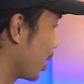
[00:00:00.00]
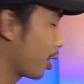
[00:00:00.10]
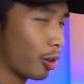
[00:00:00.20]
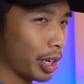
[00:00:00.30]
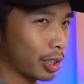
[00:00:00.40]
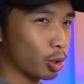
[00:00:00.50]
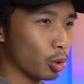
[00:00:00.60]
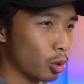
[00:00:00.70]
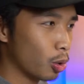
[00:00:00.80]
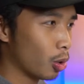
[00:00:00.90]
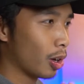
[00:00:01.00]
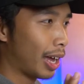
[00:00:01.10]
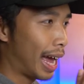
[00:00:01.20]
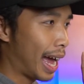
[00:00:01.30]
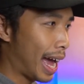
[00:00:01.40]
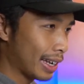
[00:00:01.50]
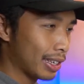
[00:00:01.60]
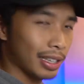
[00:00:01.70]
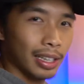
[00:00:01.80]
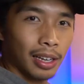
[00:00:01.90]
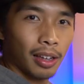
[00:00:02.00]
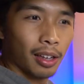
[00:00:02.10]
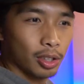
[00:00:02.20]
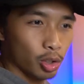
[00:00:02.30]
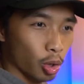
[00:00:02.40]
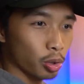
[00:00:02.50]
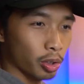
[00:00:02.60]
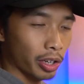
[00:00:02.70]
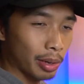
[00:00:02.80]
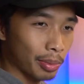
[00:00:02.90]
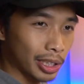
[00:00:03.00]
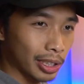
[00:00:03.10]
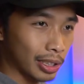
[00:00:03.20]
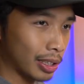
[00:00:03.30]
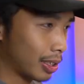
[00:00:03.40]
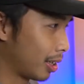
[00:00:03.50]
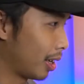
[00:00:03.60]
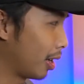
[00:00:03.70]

we are going to add snow to your images.